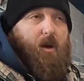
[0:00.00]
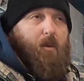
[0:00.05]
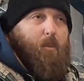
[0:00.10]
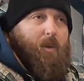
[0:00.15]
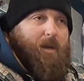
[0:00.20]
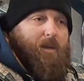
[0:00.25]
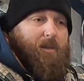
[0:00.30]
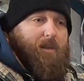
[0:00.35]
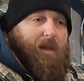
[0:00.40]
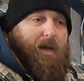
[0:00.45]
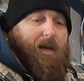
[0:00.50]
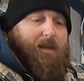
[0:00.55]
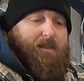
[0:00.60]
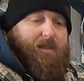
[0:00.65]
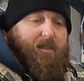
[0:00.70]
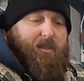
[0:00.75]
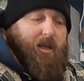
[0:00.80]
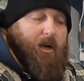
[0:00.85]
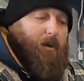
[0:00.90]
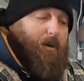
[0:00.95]
well, I
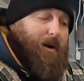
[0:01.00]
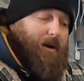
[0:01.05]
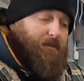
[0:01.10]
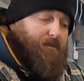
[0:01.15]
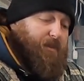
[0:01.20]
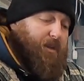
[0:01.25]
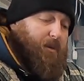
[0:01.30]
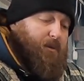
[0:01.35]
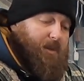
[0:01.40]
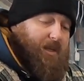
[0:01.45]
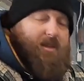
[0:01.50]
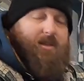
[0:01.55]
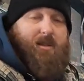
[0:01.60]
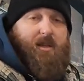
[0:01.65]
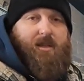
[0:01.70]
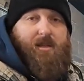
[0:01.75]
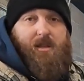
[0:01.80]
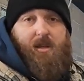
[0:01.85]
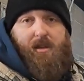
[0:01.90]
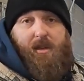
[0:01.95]
need to go out and do this,
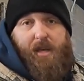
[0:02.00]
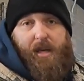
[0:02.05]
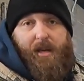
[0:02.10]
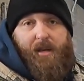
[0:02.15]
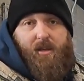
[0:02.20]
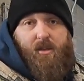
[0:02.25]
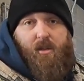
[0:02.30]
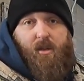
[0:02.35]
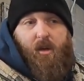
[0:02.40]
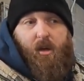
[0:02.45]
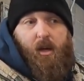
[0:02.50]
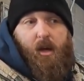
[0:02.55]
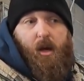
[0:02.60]
this and this,